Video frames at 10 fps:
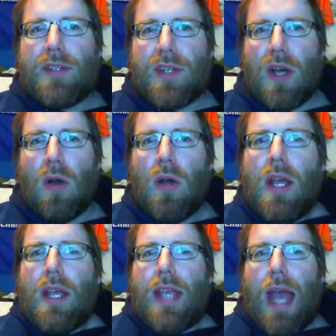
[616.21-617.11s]
So
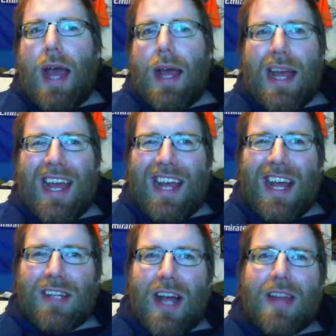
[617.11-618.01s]
yeah,
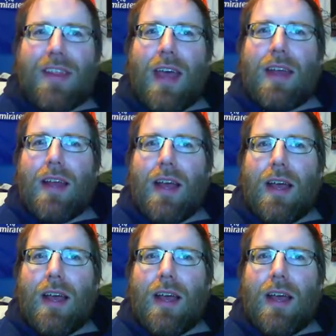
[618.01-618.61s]
a lot of that.